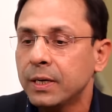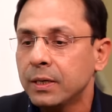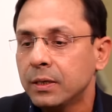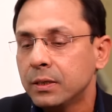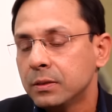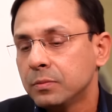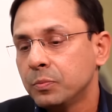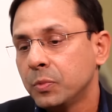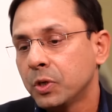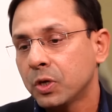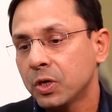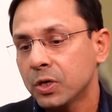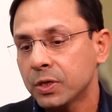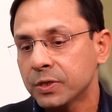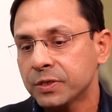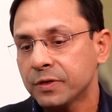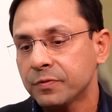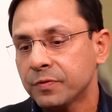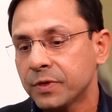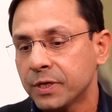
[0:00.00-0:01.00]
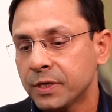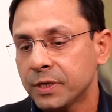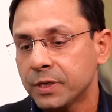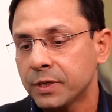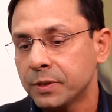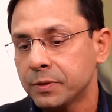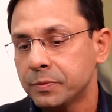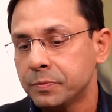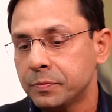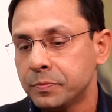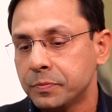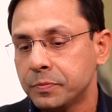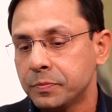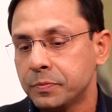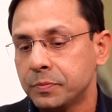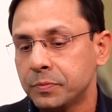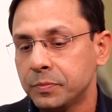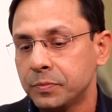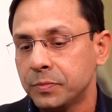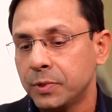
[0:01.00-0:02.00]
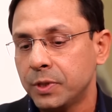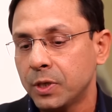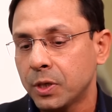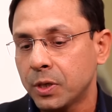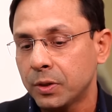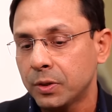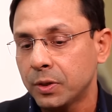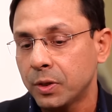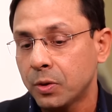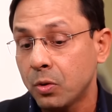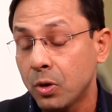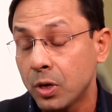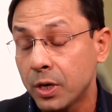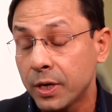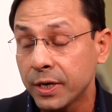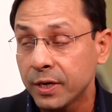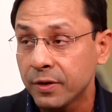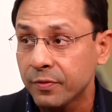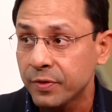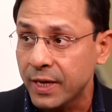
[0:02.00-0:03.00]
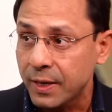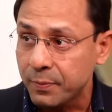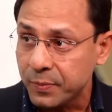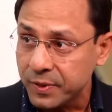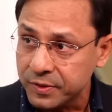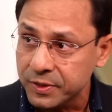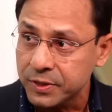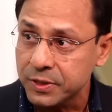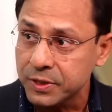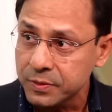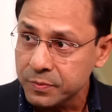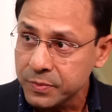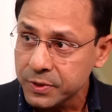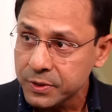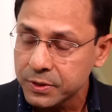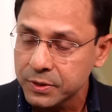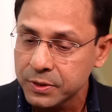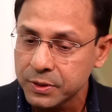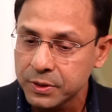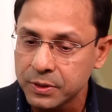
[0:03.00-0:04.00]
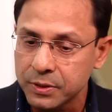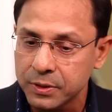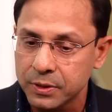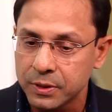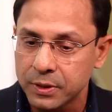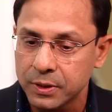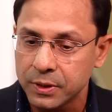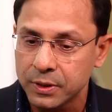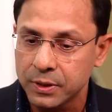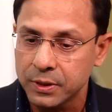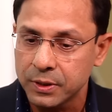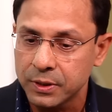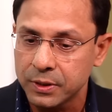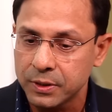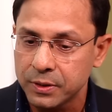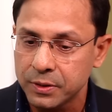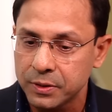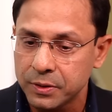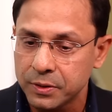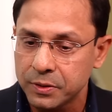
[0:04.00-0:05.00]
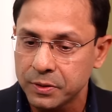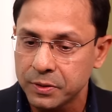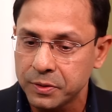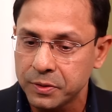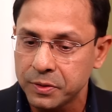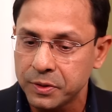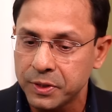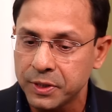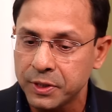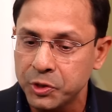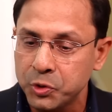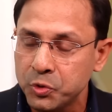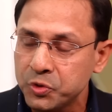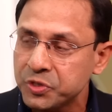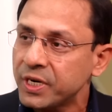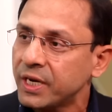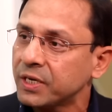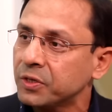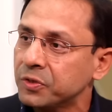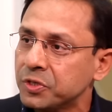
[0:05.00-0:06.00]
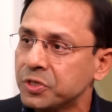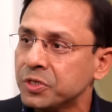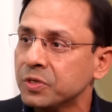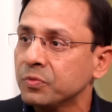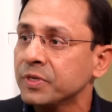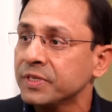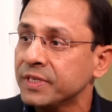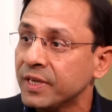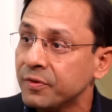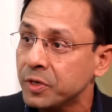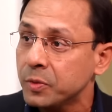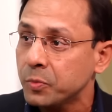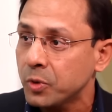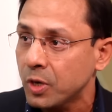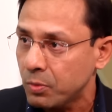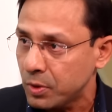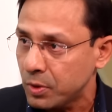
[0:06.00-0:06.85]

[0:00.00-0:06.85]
But because of the the, the quality of the Apple systems, hmm. uh, the user acquisition was never a